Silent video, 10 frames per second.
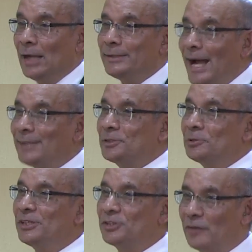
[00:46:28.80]
That
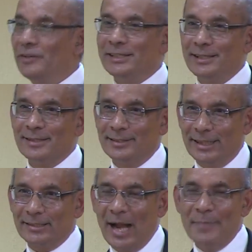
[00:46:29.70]
too is sovereignty, isn't
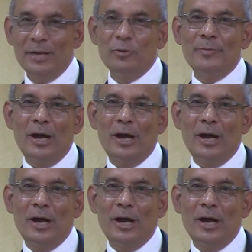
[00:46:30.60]
it? I mean,